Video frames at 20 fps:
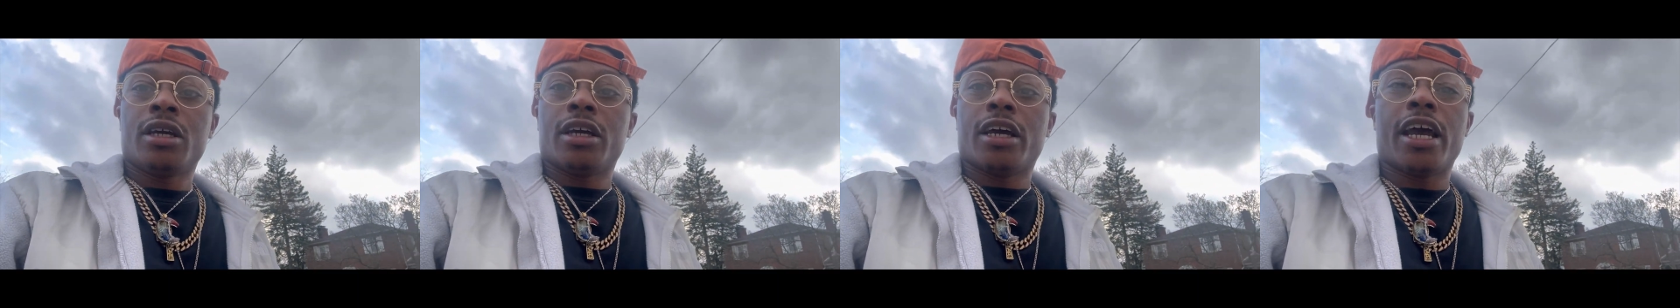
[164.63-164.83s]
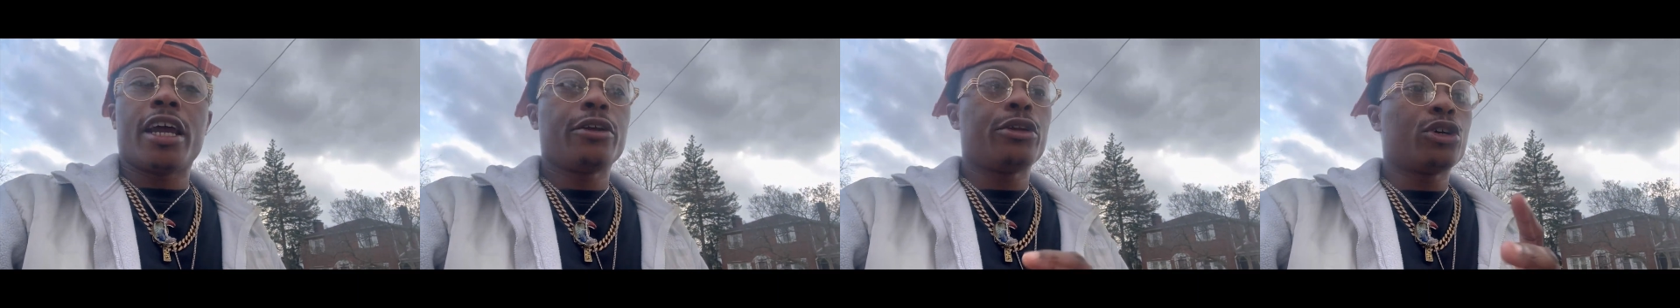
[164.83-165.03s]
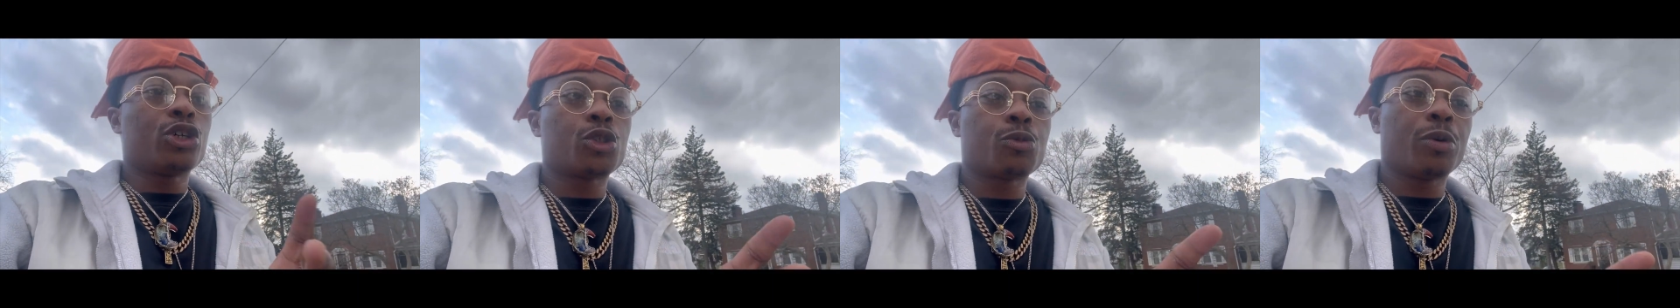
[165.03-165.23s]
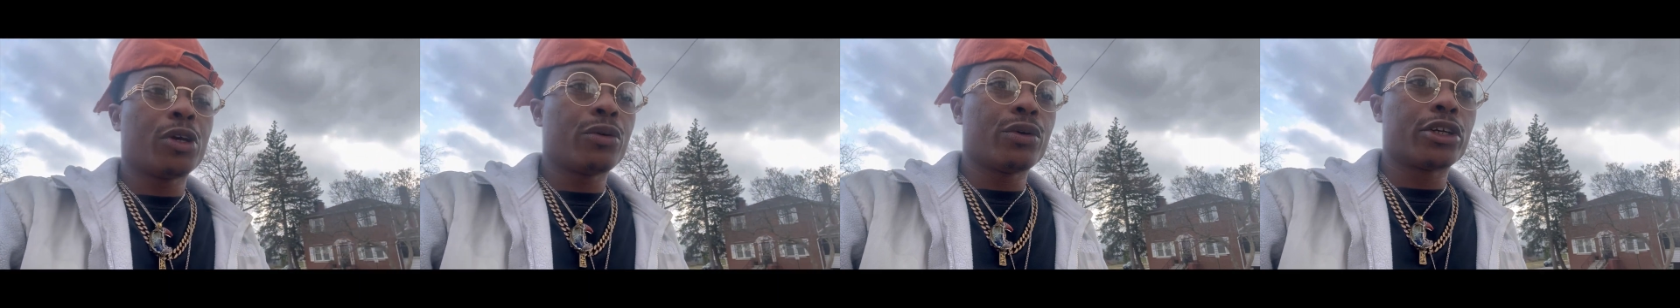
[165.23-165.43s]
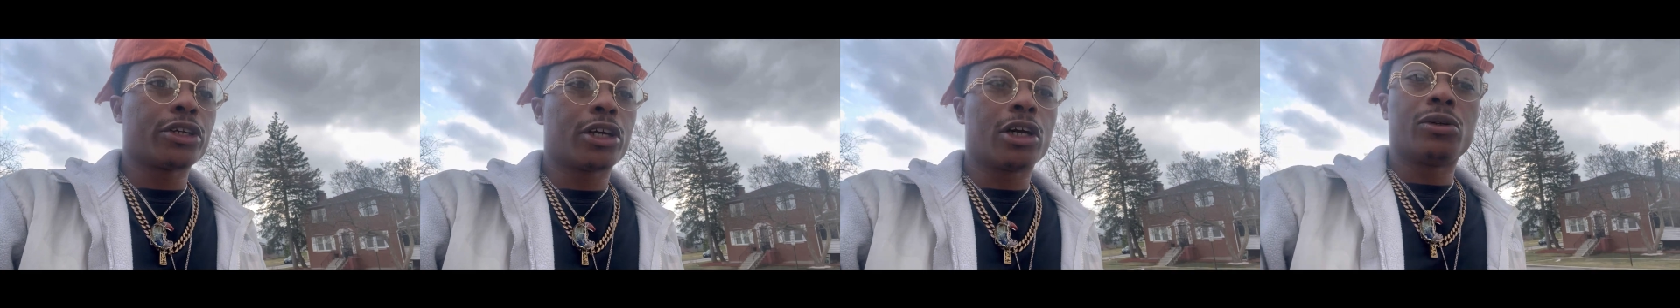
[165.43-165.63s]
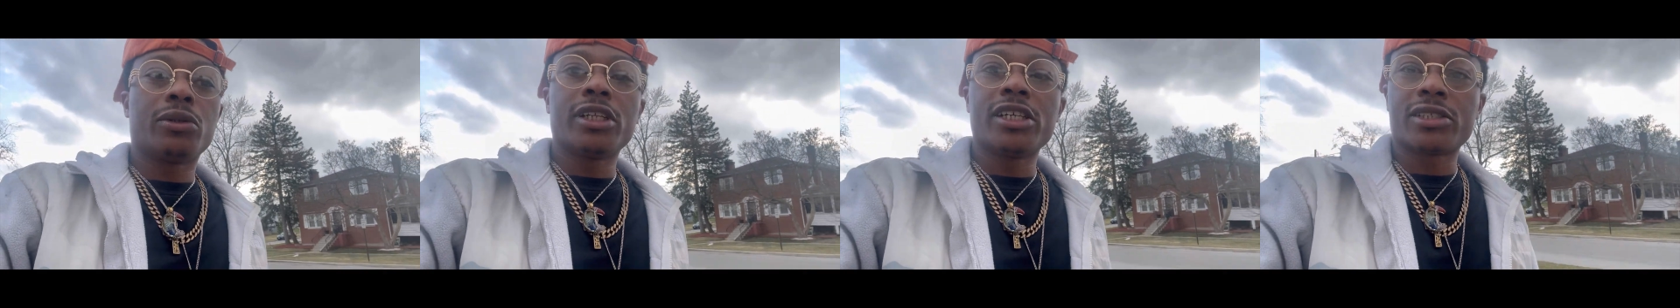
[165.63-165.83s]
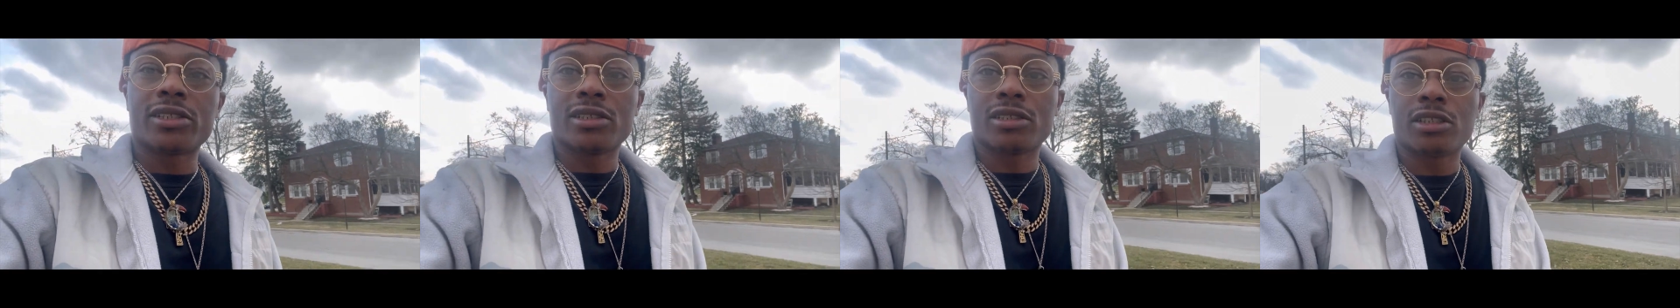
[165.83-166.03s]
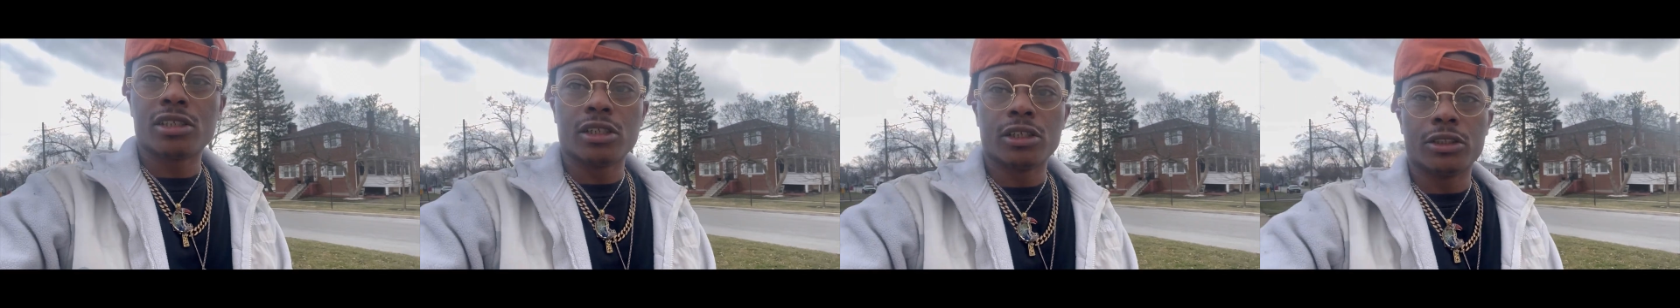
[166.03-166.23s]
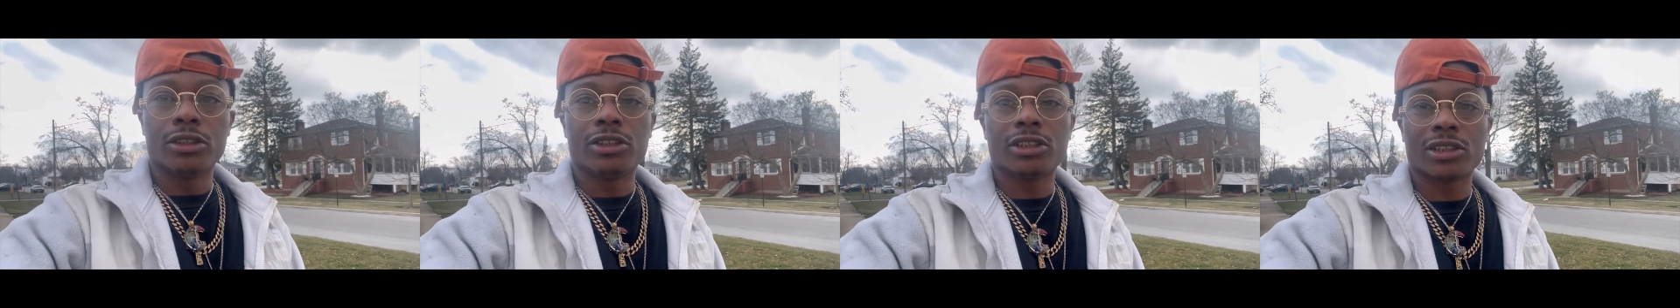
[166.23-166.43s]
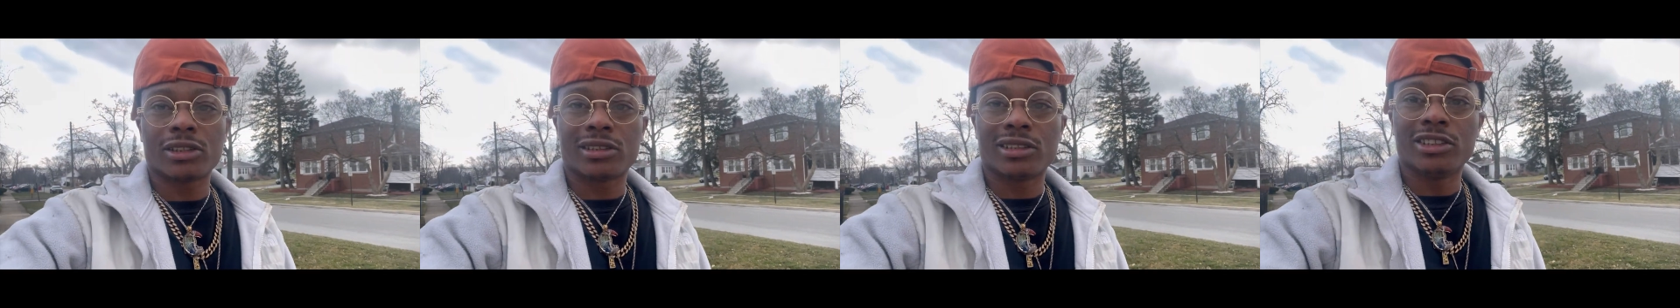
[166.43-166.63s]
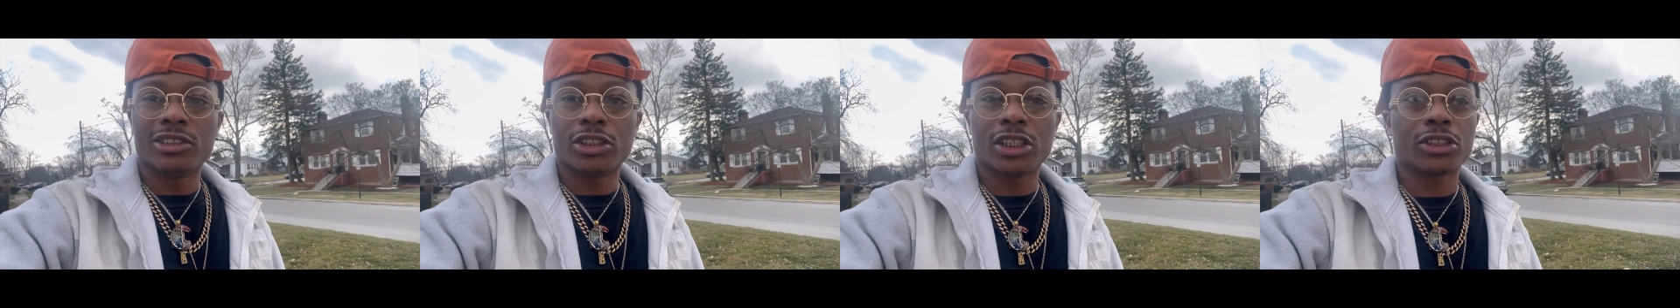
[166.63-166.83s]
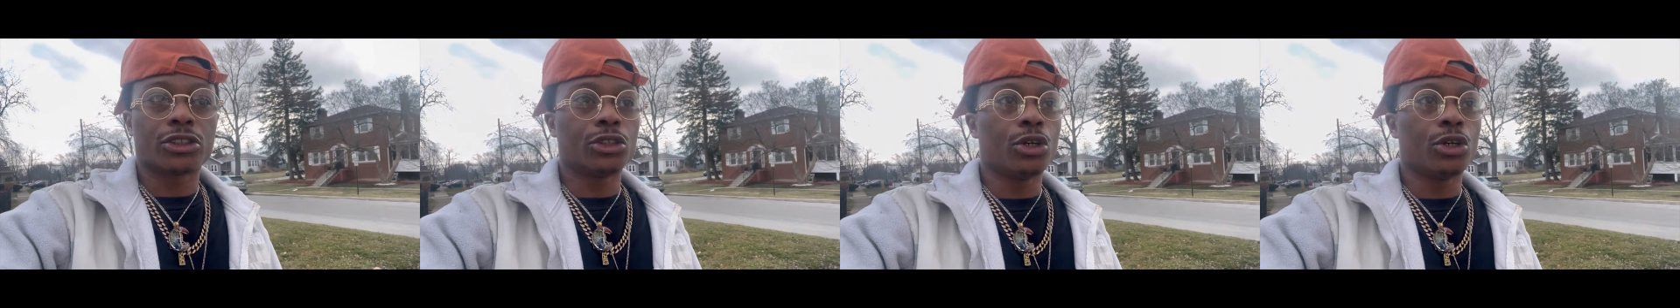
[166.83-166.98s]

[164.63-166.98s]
Ain't no spirit gonna listen to just